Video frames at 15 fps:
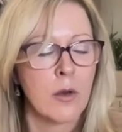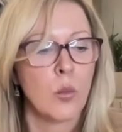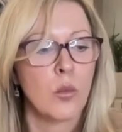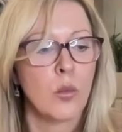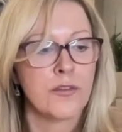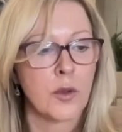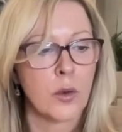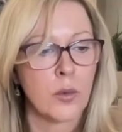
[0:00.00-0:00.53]

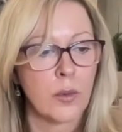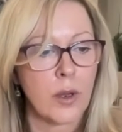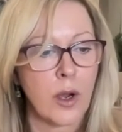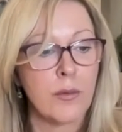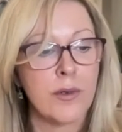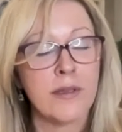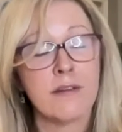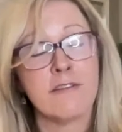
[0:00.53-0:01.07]
so
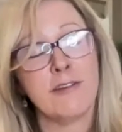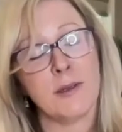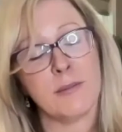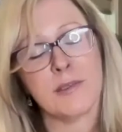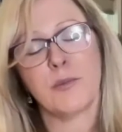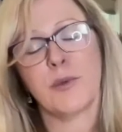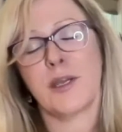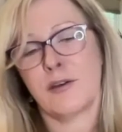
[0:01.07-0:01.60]
only in the film
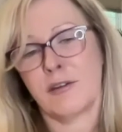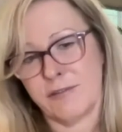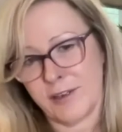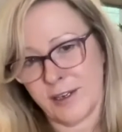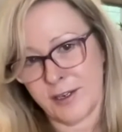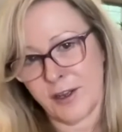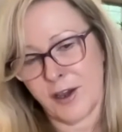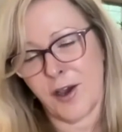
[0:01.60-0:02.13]
did we go to
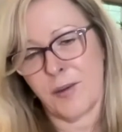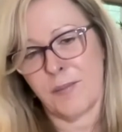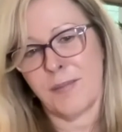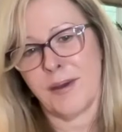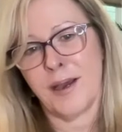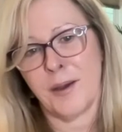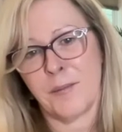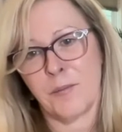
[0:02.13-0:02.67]
Vietnam.
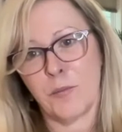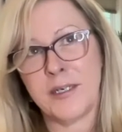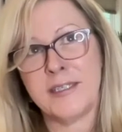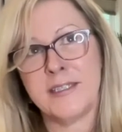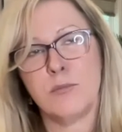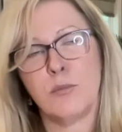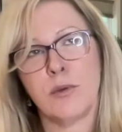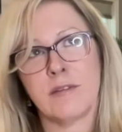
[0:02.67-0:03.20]
Um, we
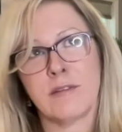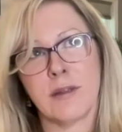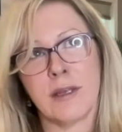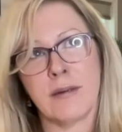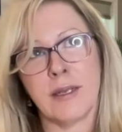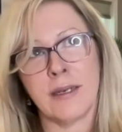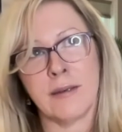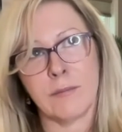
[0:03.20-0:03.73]
was
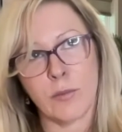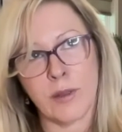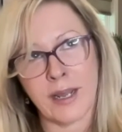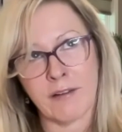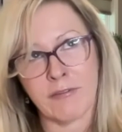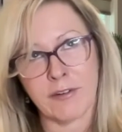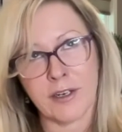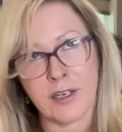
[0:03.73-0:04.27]
in, in
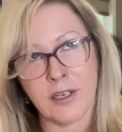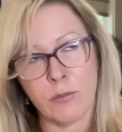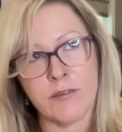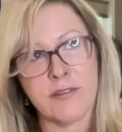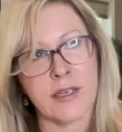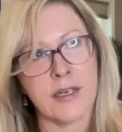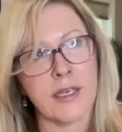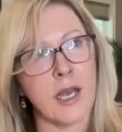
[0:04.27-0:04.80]
Africa, we've
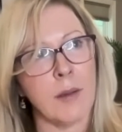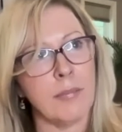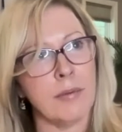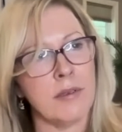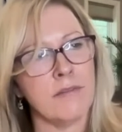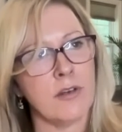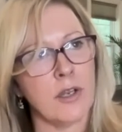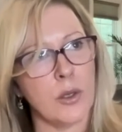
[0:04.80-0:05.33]
done a couple
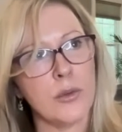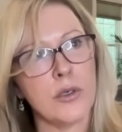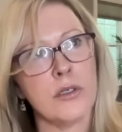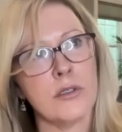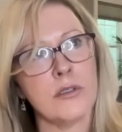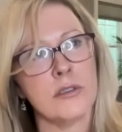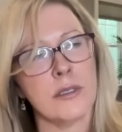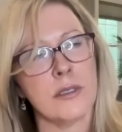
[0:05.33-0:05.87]
of
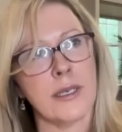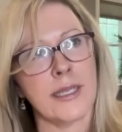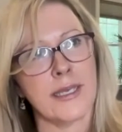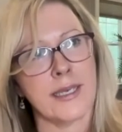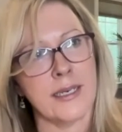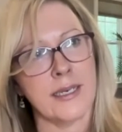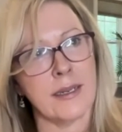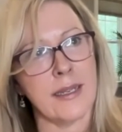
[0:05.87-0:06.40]
local, like
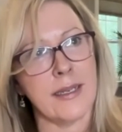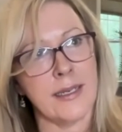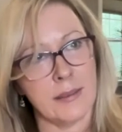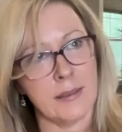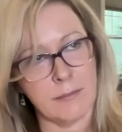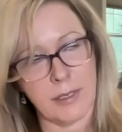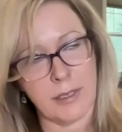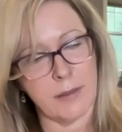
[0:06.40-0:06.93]
in, in,
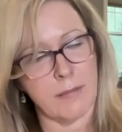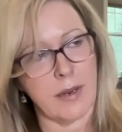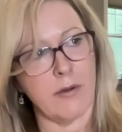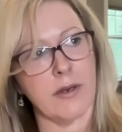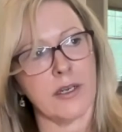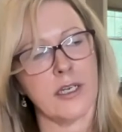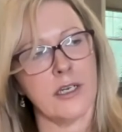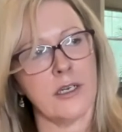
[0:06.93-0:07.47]
in
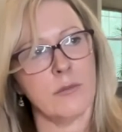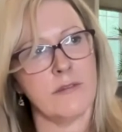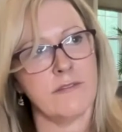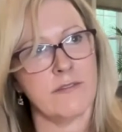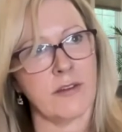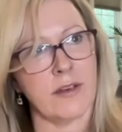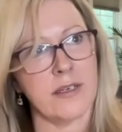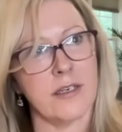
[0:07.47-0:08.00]
America, we've
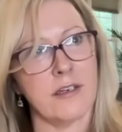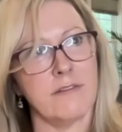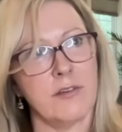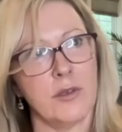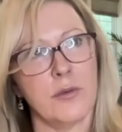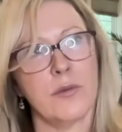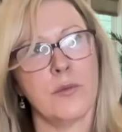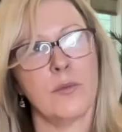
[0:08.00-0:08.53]
funded a
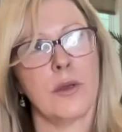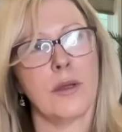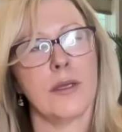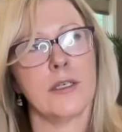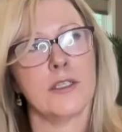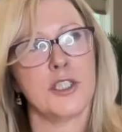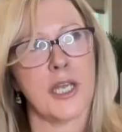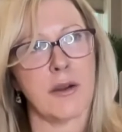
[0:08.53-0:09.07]
few
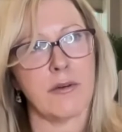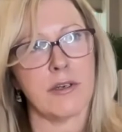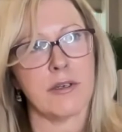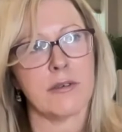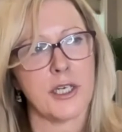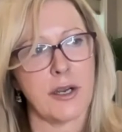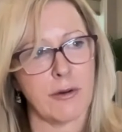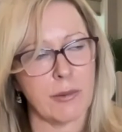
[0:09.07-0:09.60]
chari-
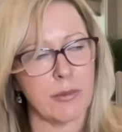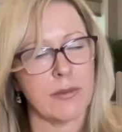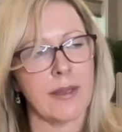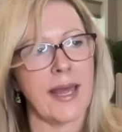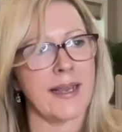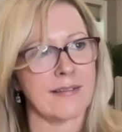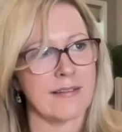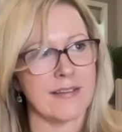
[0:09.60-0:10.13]
charitable
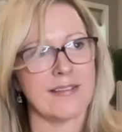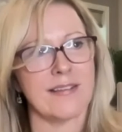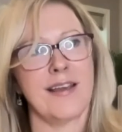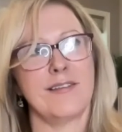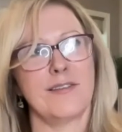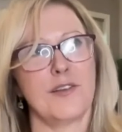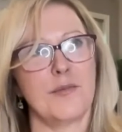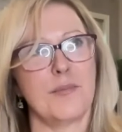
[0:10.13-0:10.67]

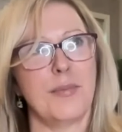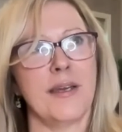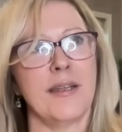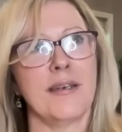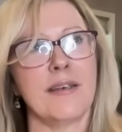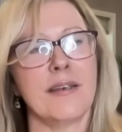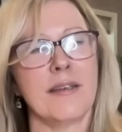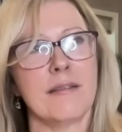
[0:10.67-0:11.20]
exercises, but,
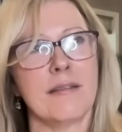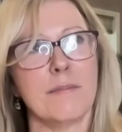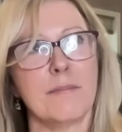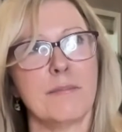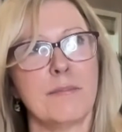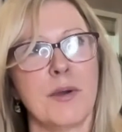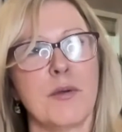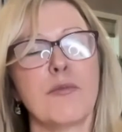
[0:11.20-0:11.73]

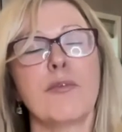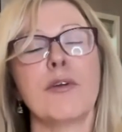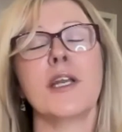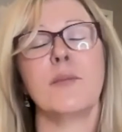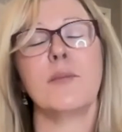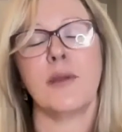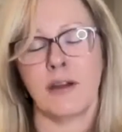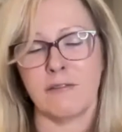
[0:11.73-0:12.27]
but really
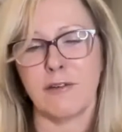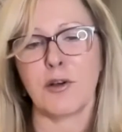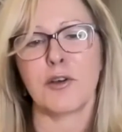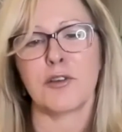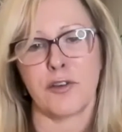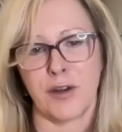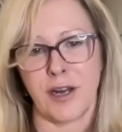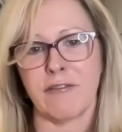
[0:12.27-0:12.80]
we are focused
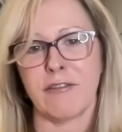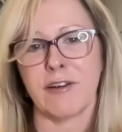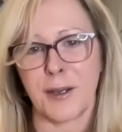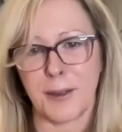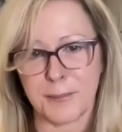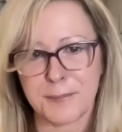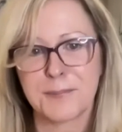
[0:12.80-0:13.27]
on Africa.